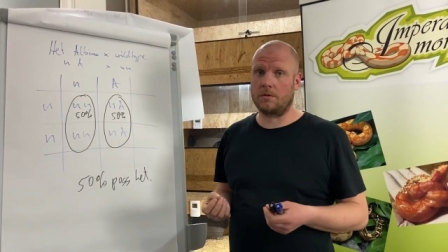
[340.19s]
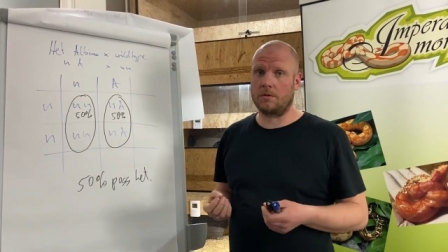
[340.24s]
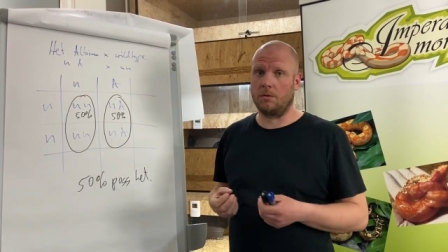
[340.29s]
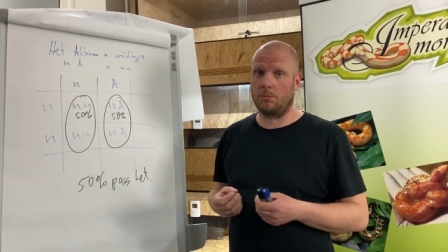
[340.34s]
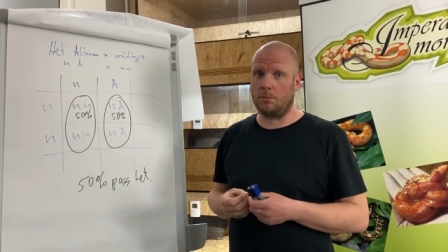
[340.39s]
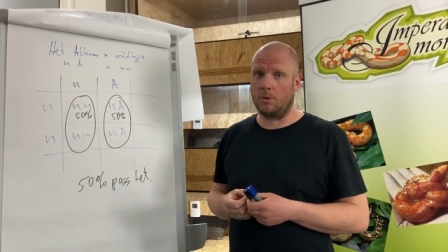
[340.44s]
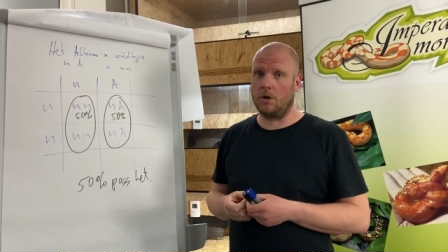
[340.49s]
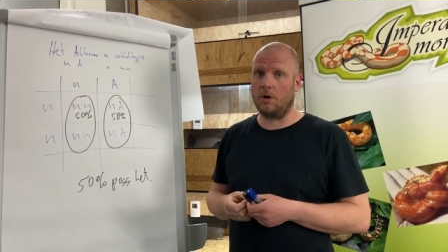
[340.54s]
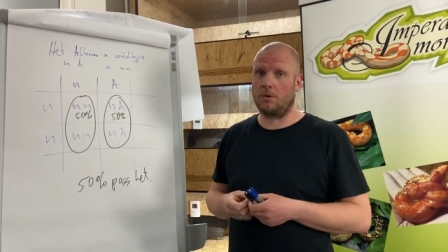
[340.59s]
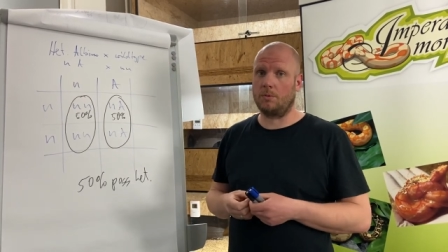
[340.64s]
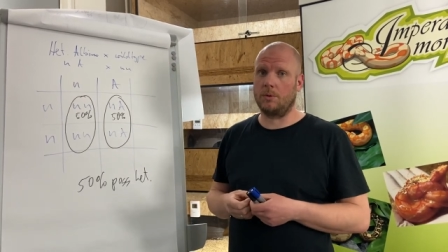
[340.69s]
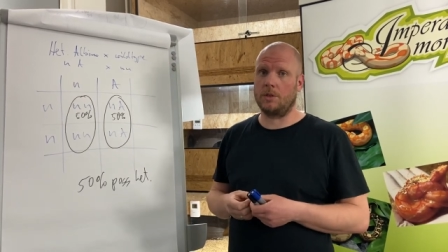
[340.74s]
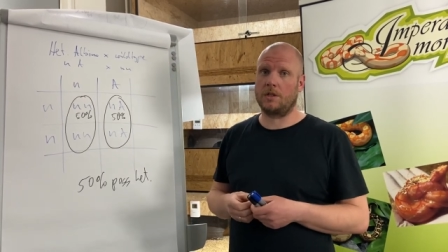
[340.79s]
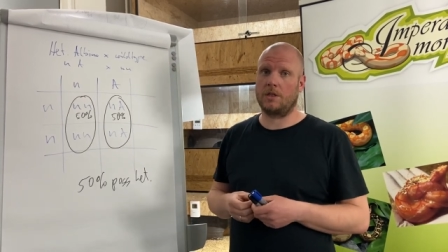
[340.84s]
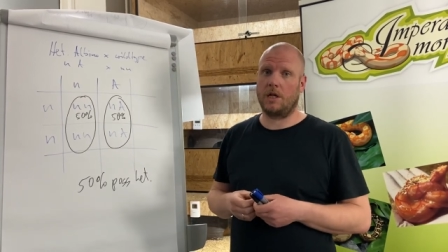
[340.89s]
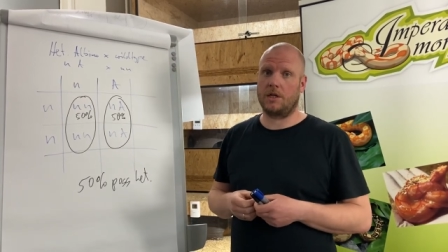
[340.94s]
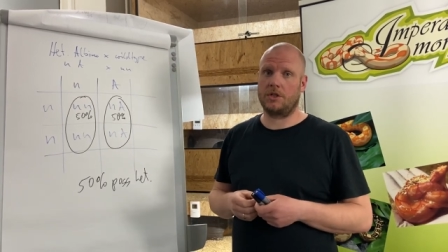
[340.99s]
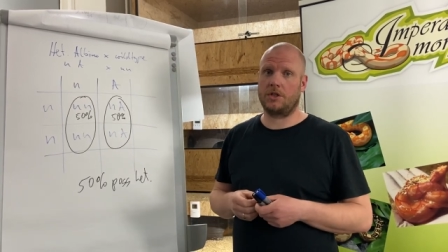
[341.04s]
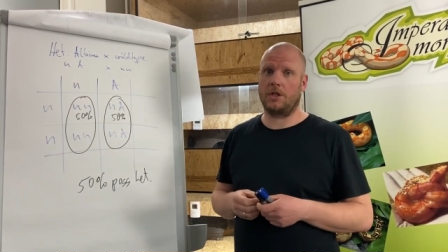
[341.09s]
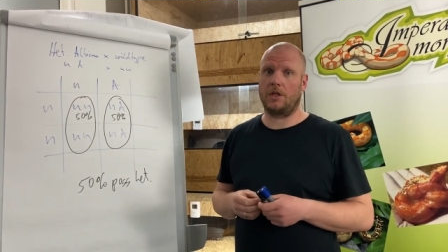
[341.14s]
to work with
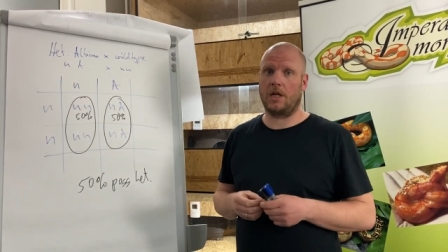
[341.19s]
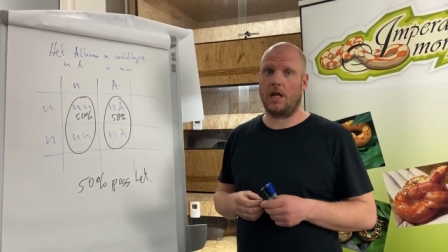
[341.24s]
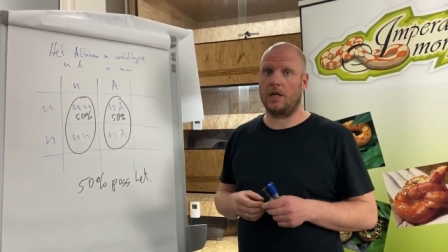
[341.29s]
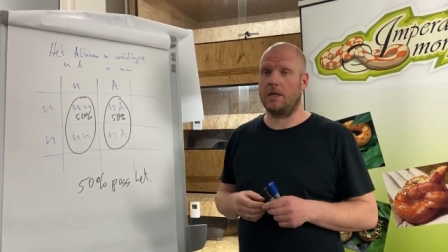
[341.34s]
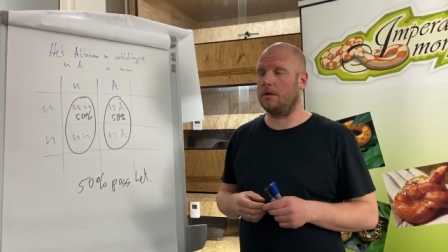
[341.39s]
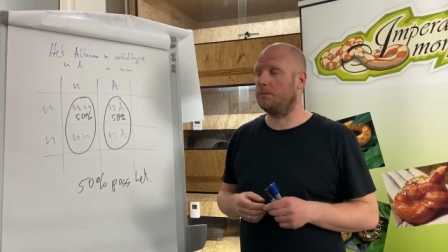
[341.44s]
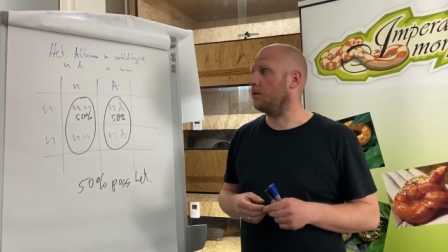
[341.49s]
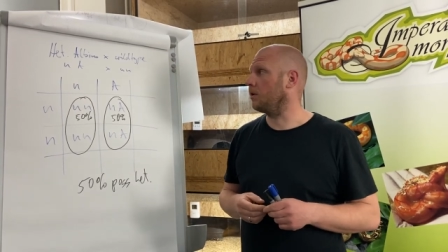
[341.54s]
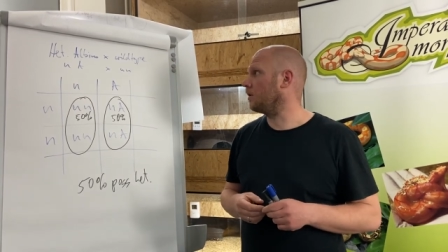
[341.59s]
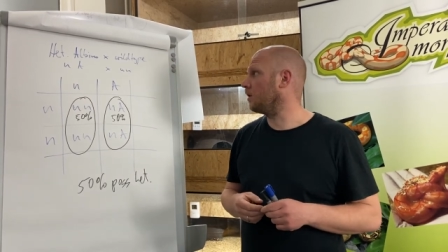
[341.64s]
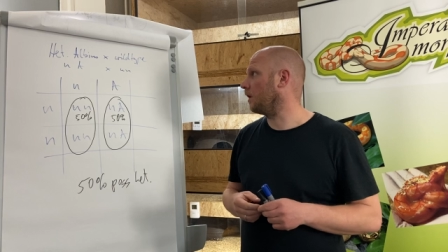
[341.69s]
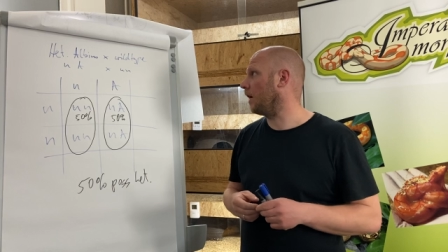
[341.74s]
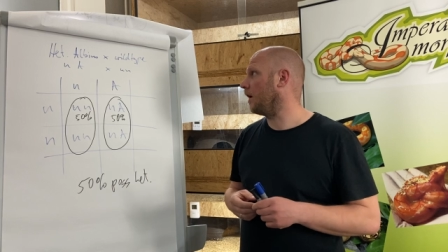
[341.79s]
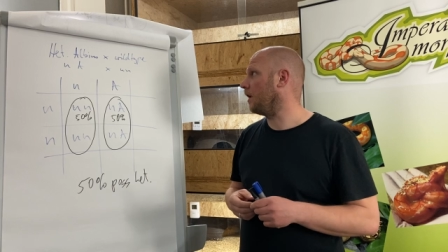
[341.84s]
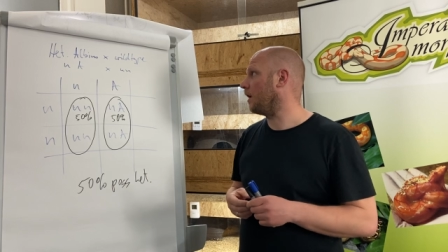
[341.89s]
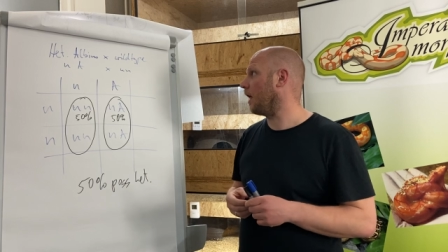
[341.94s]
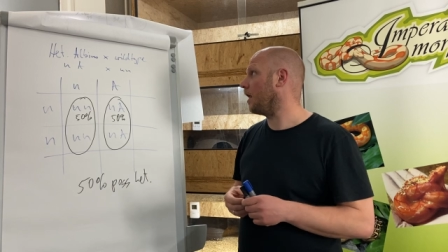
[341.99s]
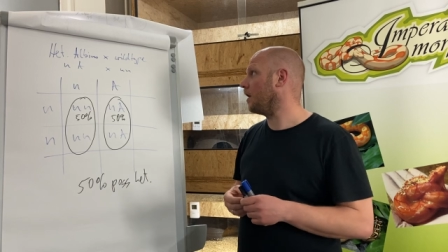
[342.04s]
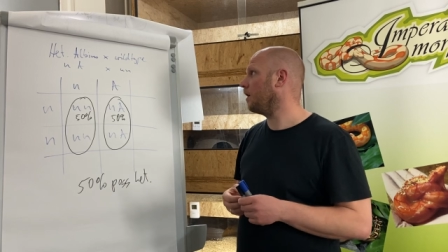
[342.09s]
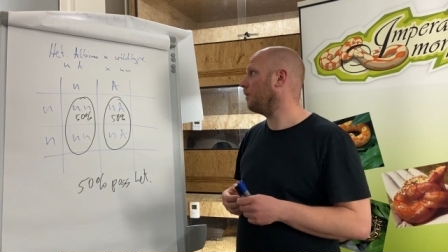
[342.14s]
such an,
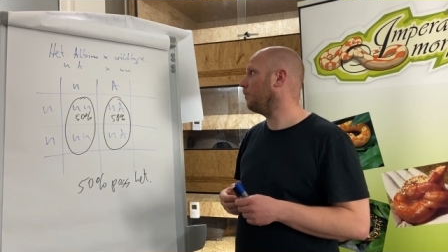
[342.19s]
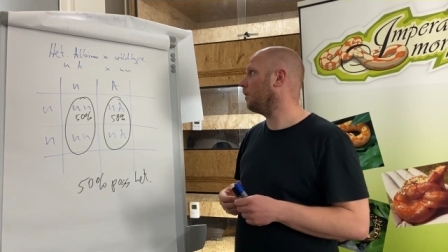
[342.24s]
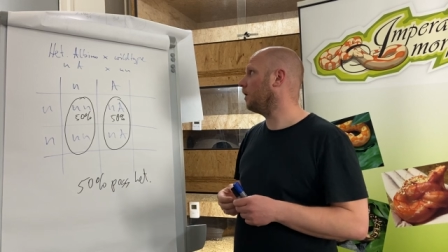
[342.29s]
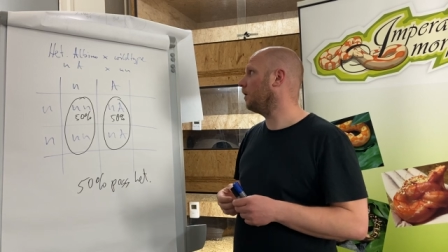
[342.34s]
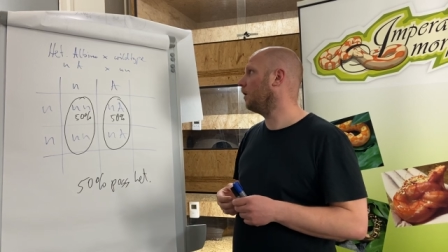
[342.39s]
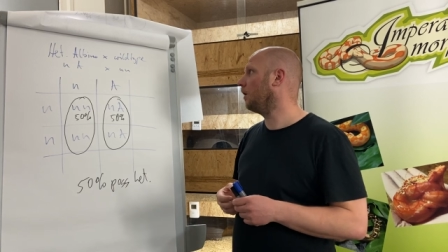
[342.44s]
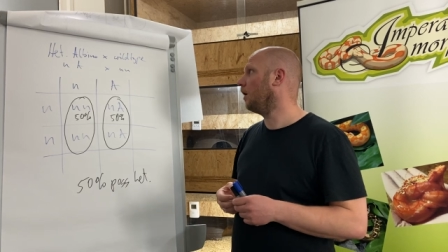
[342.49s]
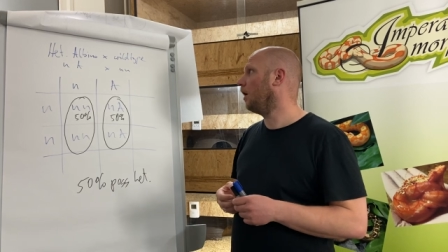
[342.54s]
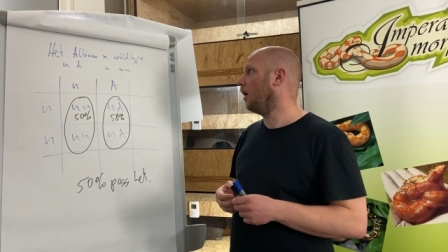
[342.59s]
an animal.